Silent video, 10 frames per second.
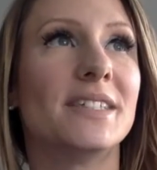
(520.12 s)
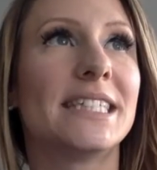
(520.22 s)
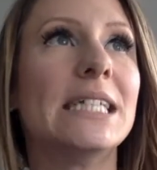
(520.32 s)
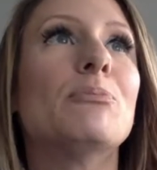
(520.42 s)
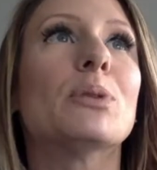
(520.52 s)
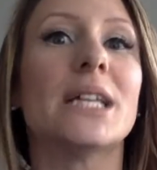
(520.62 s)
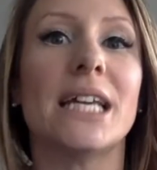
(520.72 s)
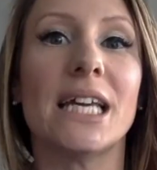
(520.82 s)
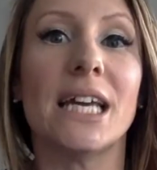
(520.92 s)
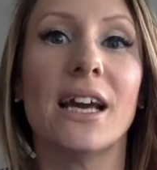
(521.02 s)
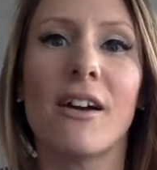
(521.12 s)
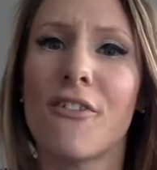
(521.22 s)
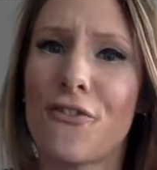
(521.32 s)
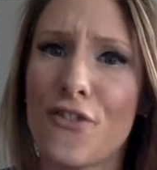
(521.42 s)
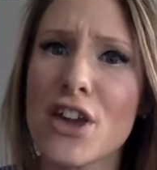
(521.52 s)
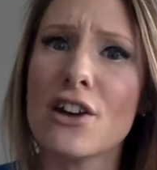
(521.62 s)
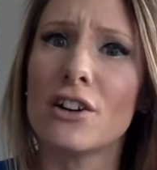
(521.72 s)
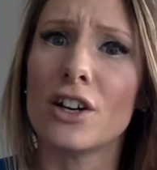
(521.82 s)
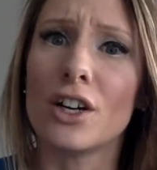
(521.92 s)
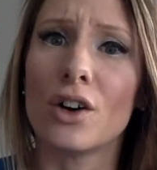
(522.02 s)
deeply feel
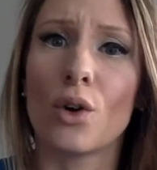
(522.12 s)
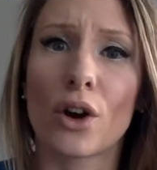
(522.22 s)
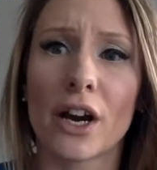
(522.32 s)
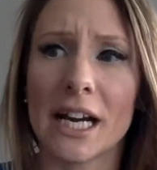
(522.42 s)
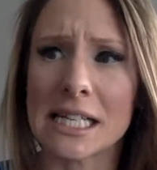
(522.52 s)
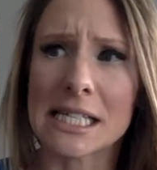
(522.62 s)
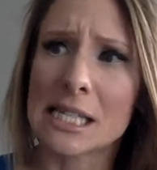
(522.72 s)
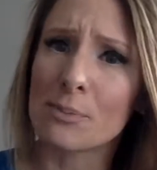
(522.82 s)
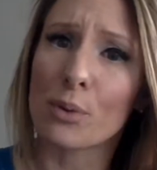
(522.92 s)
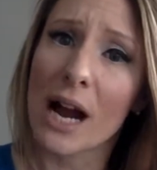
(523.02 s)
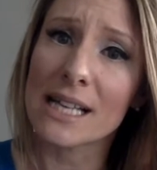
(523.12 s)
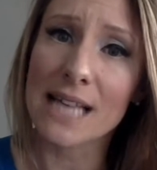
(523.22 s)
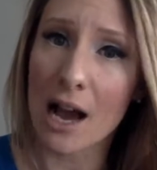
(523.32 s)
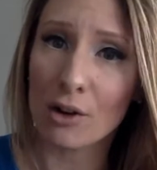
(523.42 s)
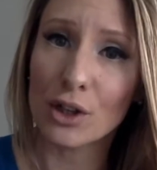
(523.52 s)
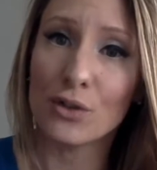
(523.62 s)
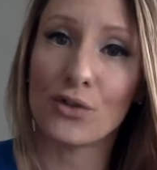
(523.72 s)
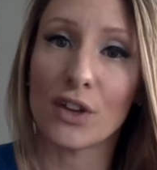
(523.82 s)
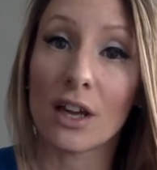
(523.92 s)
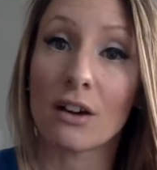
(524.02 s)
or express how you
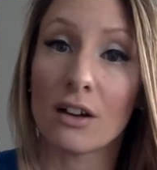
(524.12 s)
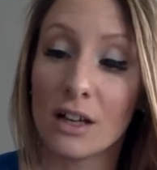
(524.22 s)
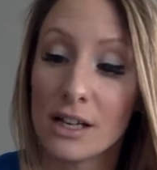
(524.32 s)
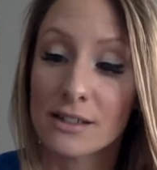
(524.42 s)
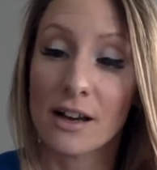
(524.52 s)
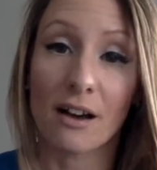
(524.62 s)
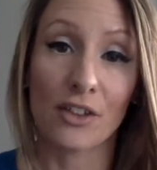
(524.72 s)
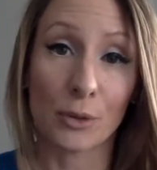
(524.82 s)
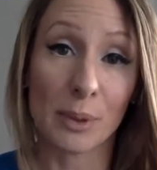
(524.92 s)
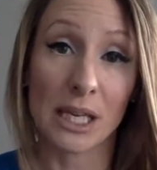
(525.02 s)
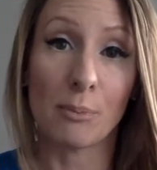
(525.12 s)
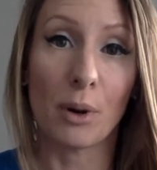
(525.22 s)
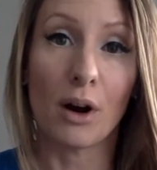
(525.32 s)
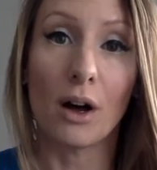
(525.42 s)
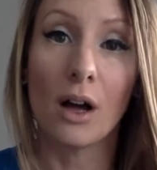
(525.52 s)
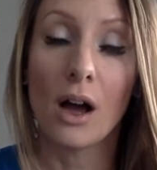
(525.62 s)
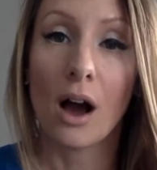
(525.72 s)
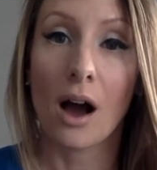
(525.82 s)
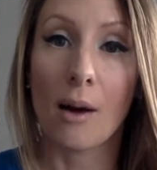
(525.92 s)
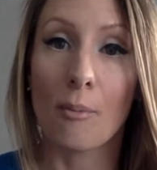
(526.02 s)
feel to other people
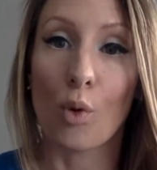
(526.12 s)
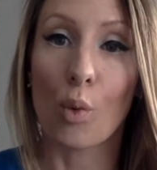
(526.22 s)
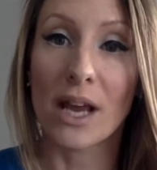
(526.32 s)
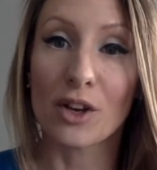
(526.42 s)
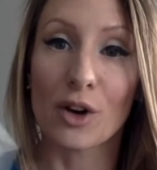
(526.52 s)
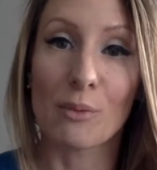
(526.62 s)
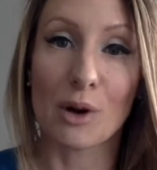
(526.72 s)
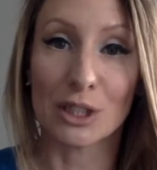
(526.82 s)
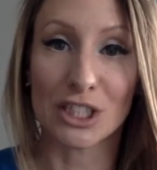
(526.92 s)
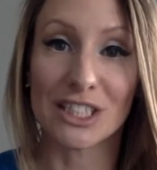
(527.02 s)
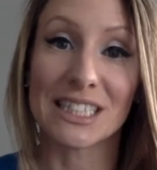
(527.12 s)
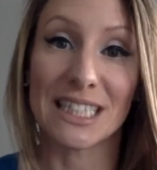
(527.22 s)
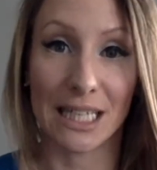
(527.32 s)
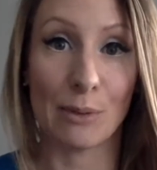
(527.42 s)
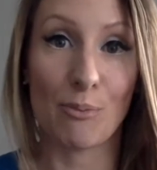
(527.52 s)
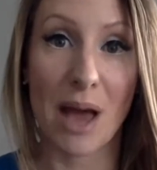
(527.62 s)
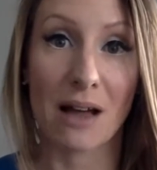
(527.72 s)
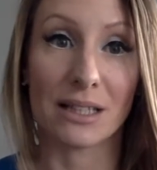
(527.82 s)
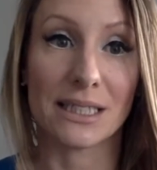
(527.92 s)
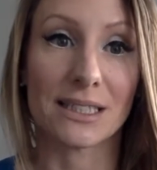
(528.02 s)
when you're emotionally
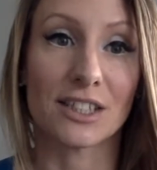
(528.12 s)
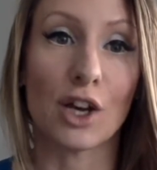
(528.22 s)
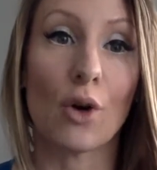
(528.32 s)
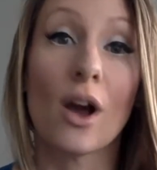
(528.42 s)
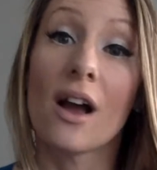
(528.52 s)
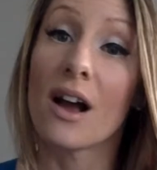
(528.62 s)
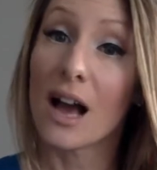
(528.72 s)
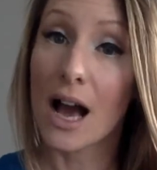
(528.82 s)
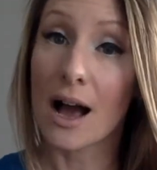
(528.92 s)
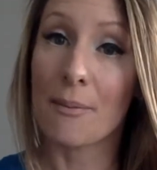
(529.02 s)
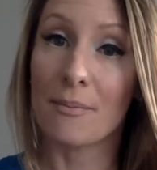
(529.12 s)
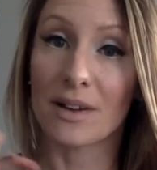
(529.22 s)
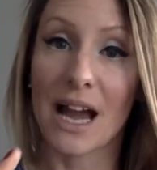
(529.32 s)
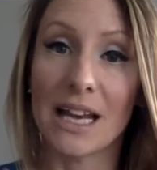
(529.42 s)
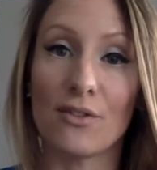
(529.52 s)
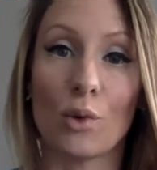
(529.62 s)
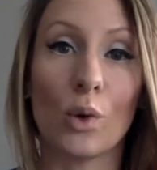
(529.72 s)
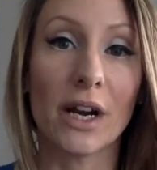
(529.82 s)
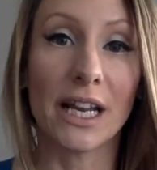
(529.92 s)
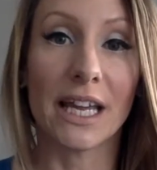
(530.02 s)
imbalanced. So kind of a
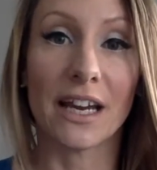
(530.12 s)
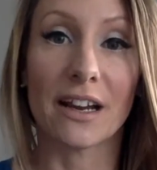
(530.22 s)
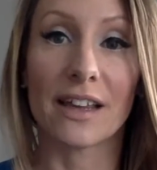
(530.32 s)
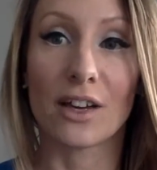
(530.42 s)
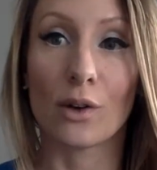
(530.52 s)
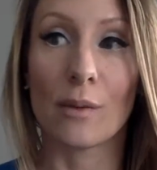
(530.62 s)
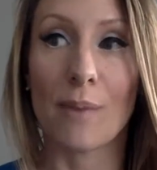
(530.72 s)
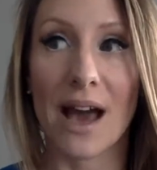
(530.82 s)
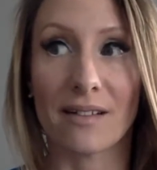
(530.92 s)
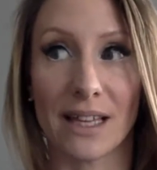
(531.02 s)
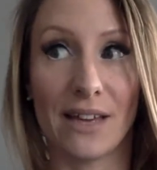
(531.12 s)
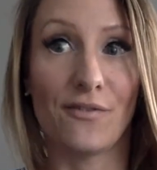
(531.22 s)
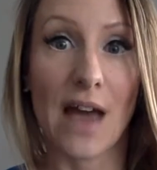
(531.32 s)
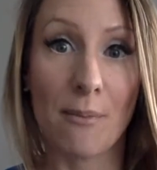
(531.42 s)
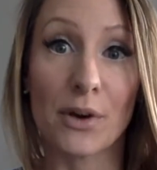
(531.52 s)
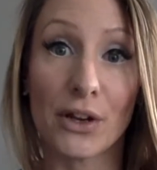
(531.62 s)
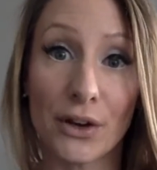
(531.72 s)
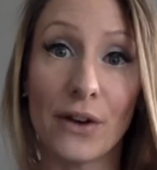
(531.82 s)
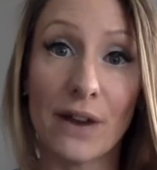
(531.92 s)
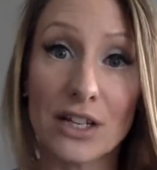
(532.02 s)
warning here, like going back, like if that
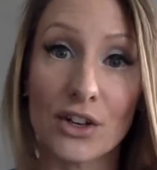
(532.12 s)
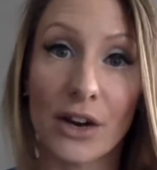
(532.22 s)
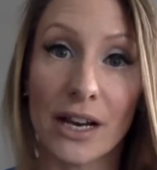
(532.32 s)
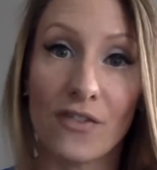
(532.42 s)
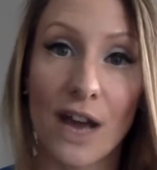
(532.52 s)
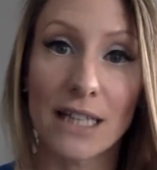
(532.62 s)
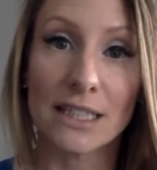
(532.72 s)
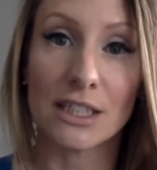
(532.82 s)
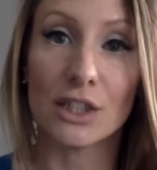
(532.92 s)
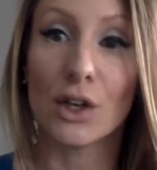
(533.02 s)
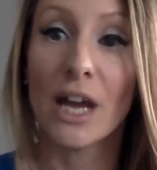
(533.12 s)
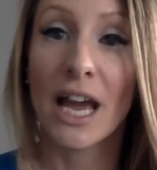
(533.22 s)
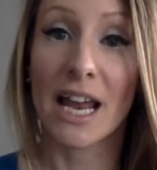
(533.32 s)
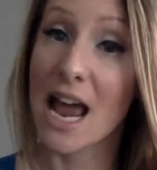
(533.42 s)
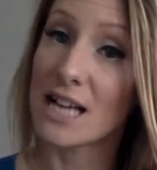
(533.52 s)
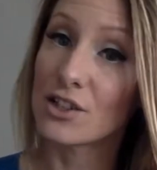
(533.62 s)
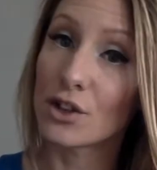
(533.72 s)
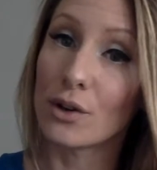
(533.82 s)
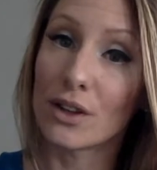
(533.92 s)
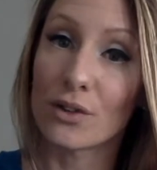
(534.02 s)
Mercury retrograde affects you, and as you're
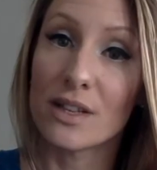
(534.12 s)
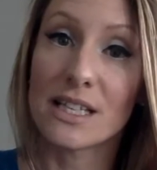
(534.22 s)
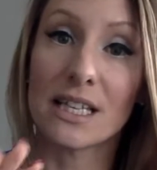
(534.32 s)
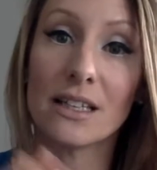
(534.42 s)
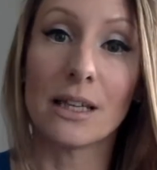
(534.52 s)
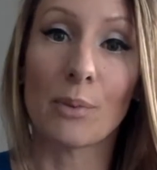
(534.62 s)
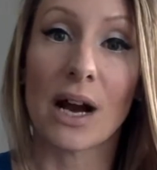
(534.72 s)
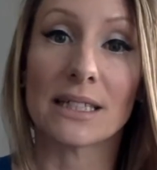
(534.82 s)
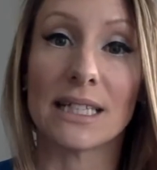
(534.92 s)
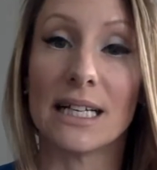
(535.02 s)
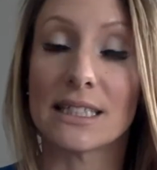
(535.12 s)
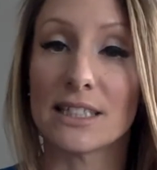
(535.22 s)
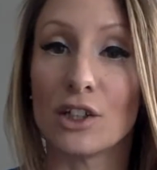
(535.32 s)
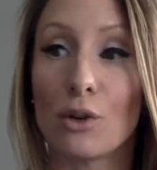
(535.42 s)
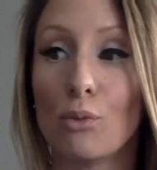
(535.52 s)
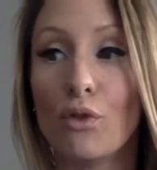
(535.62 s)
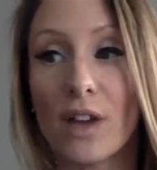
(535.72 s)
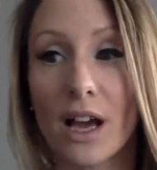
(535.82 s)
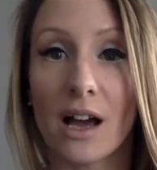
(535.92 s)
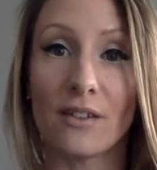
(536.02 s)
going through this healing process, you know,
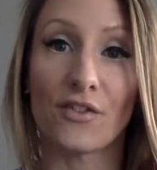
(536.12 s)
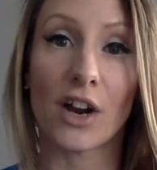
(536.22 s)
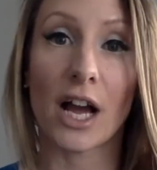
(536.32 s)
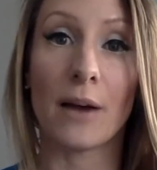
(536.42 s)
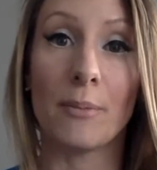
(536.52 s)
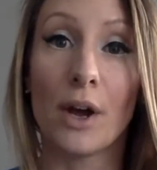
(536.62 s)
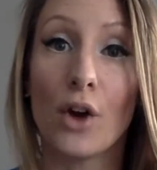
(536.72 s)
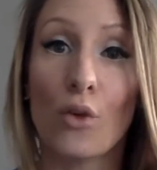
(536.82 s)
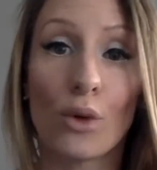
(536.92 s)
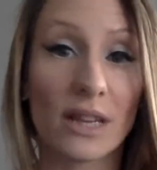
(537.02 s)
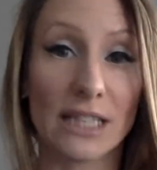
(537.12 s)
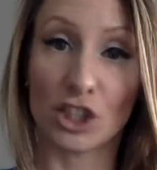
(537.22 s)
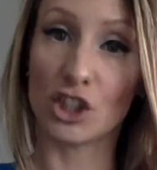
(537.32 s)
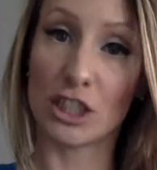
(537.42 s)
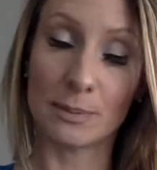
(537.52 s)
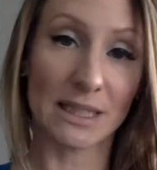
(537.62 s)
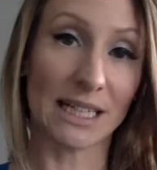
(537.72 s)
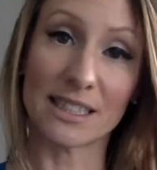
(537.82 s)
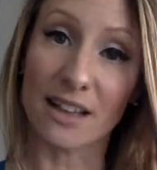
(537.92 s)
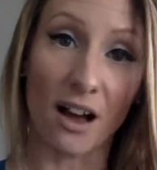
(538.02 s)
moving on from relationships
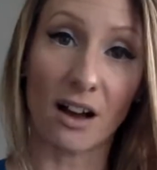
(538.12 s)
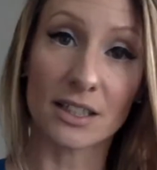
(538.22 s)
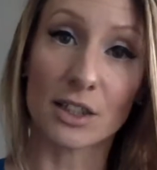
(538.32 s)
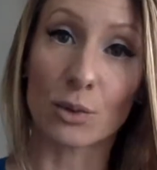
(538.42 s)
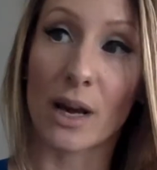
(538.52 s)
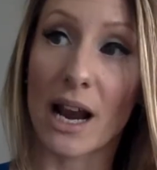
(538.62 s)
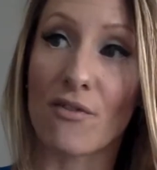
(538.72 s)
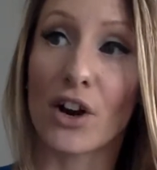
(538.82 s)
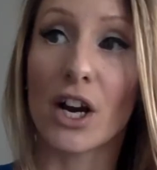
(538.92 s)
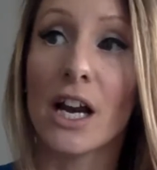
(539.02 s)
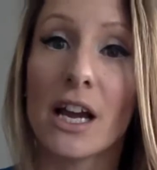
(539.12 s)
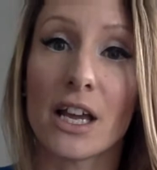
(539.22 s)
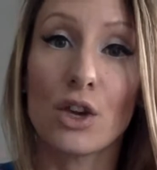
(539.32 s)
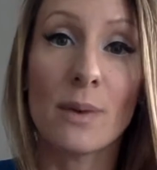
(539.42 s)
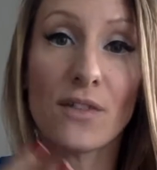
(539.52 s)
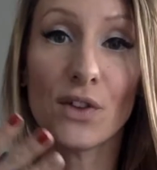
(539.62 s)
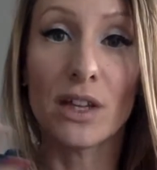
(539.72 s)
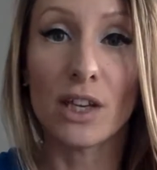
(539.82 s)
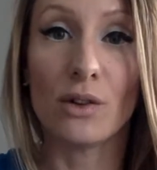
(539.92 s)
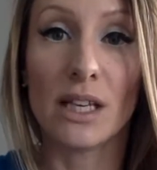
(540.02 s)
that sucked or whatever, you might feel
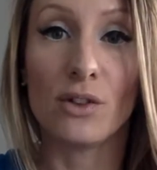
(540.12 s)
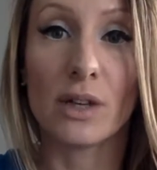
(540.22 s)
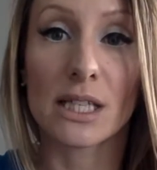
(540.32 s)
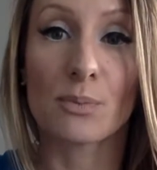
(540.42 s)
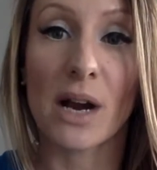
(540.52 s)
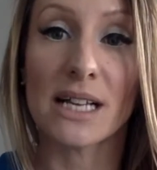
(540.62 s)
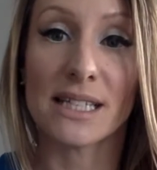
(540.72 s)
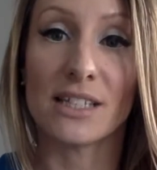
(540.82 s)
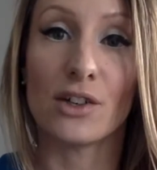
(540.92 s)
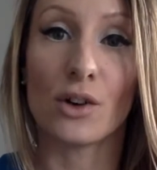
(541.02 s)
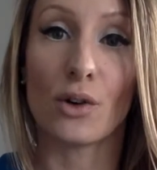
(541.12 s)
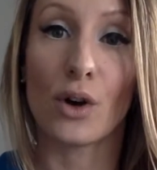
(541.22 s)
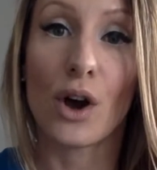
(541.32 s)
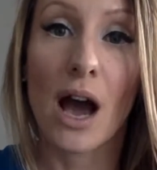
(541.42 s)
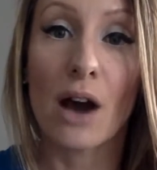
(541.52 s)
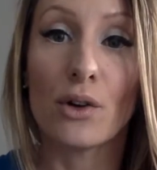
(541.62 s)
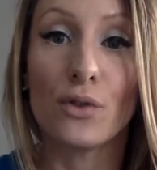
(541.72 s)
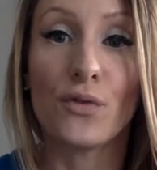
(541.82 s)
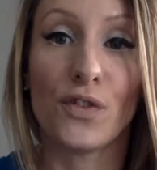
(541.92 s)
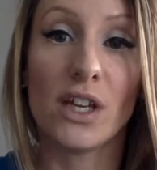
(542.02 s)
like you need to express, you know, how you
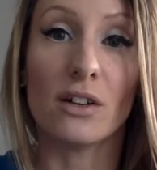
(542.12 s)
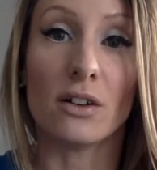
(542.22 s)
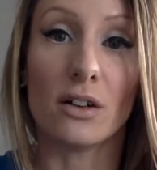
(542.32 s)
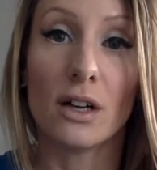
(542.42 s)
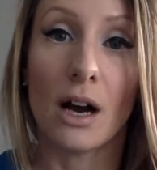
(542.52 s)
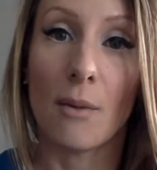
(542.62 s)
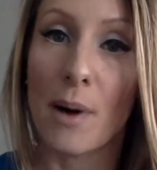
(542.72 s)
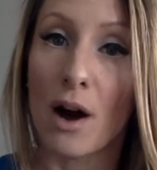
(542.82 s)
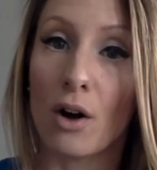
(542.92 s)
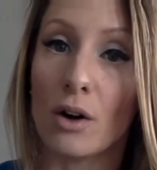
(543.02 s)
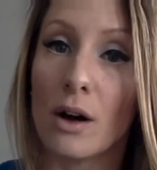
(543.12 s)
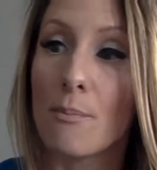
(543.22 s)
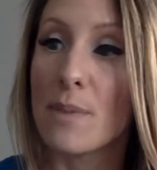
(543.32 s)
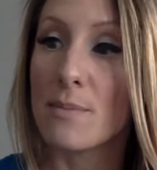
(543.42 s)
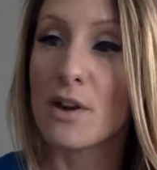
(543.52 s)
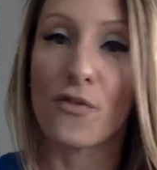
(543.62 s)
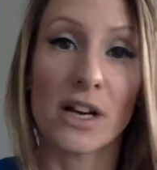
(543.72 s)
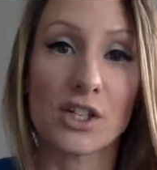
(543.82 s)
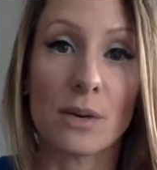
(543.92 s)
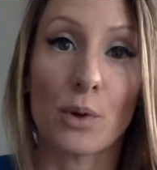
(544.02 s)
feel about maybe a
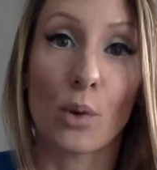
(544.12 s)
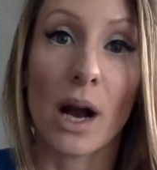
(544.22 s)
friendship you're